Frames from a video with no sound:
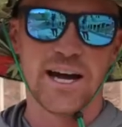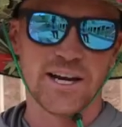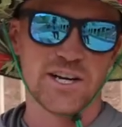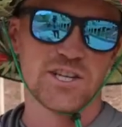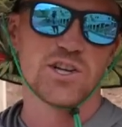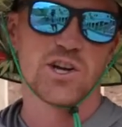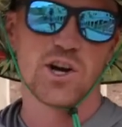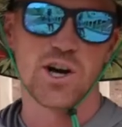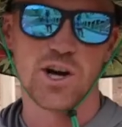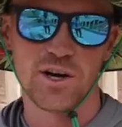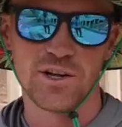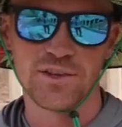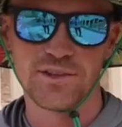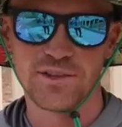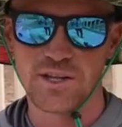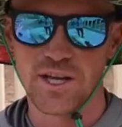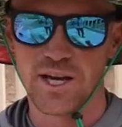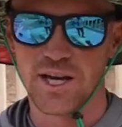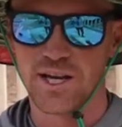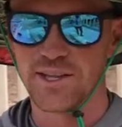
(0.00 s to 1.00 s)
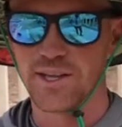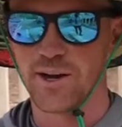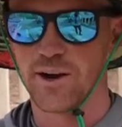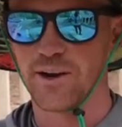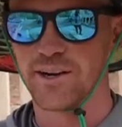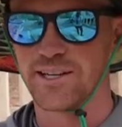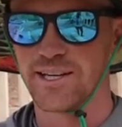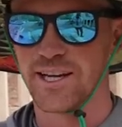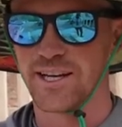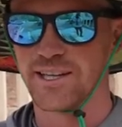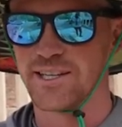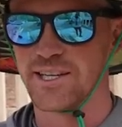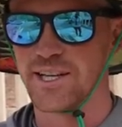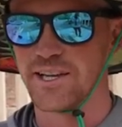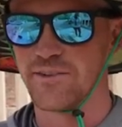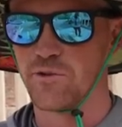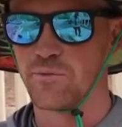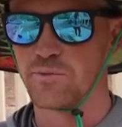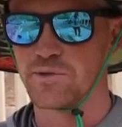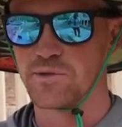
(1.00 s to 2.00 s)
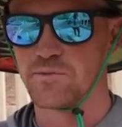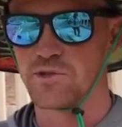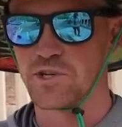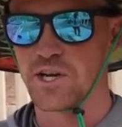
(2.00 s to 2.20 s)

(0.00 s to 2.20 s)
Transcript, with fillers: I just called uh, the architect to give him some